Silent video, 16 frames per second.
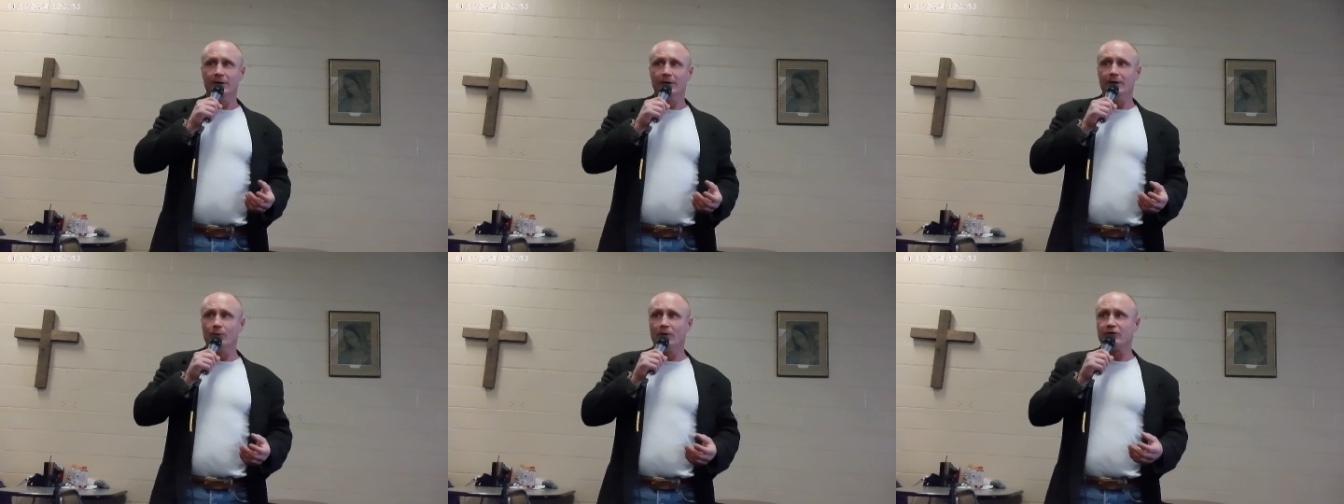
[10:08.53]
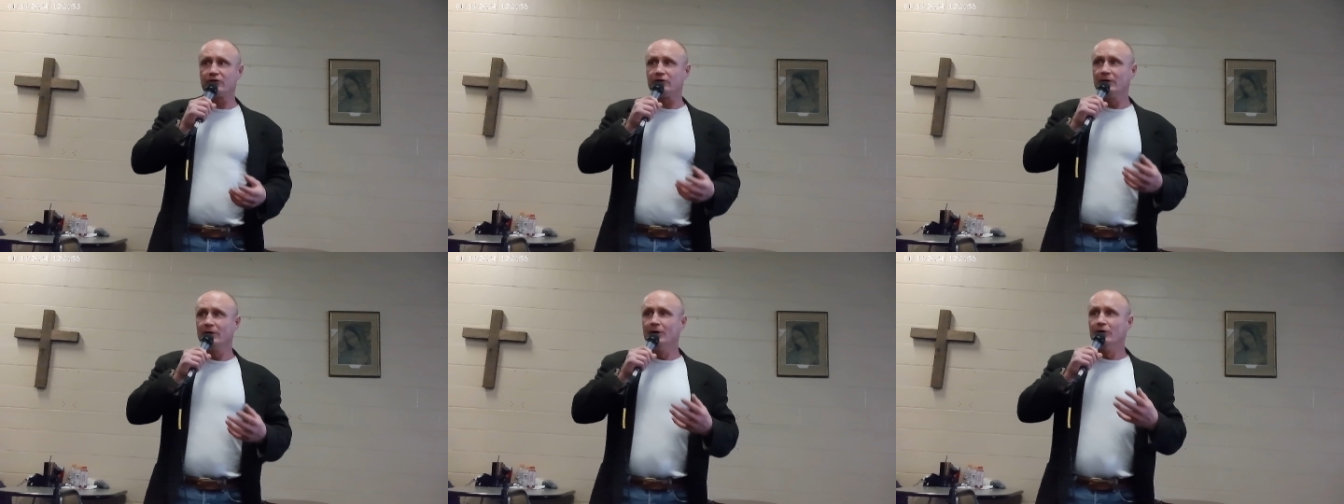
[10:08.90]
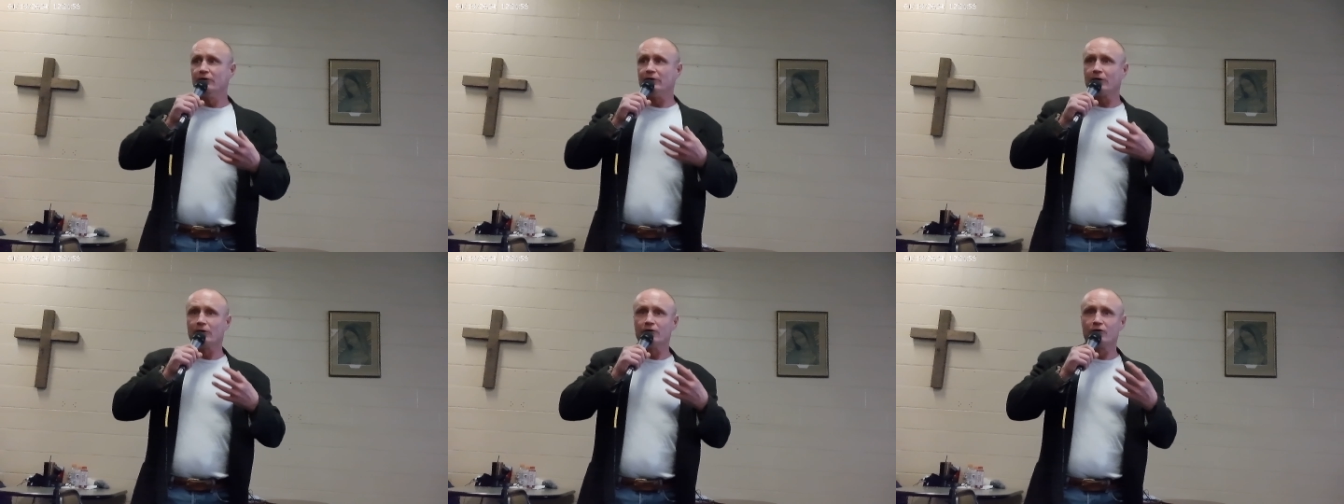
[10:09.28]
He wants
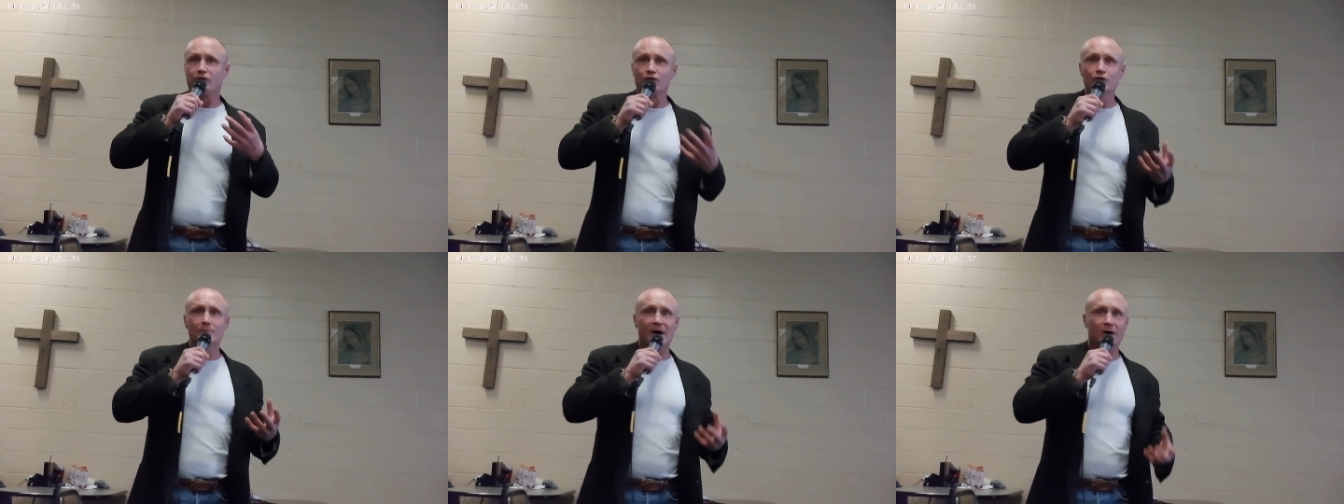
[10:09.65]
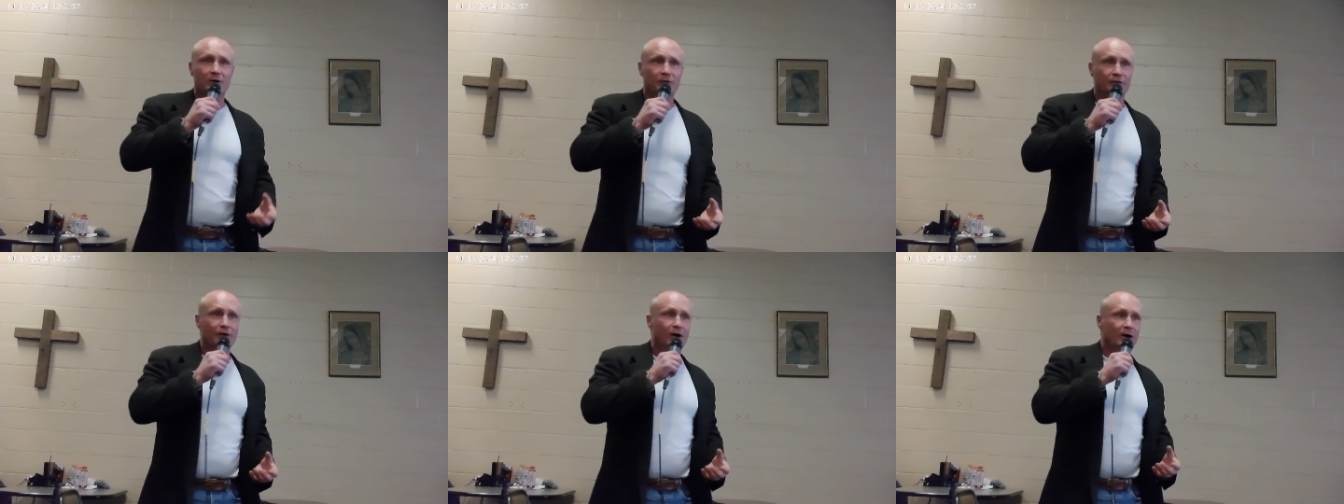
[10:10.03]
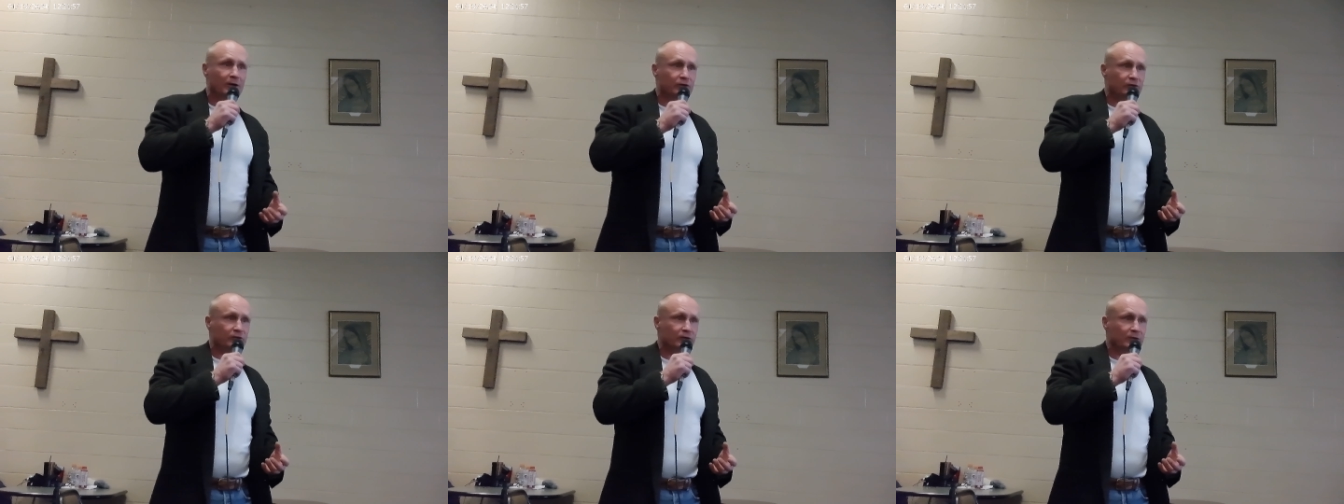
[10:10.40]
to consume our
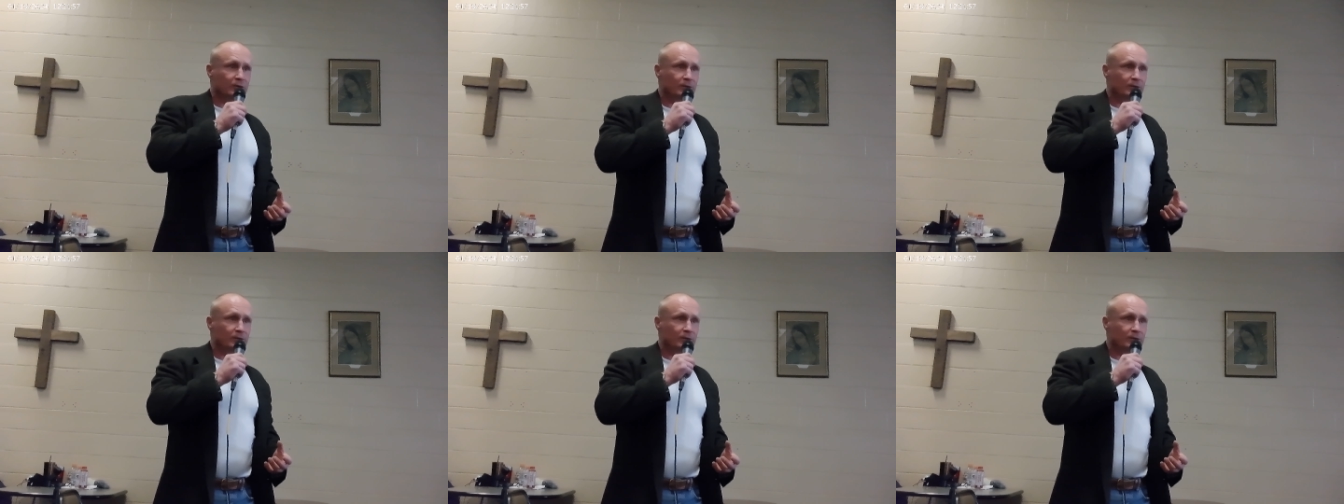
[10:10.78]
thoughts.